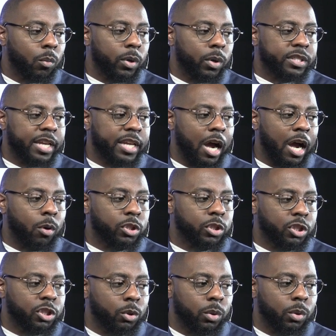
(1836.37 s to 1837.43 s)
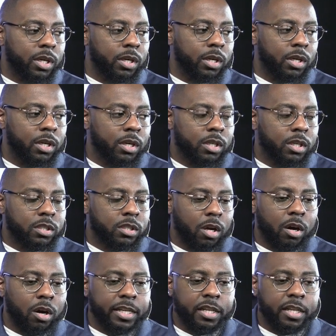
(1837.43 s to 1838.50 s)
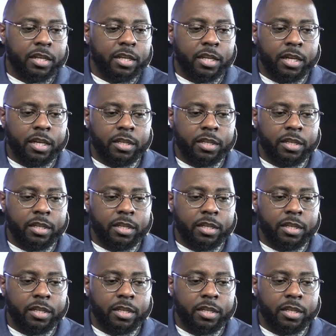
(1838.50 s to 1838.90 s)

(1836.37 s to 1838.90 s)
was Yahushua talking in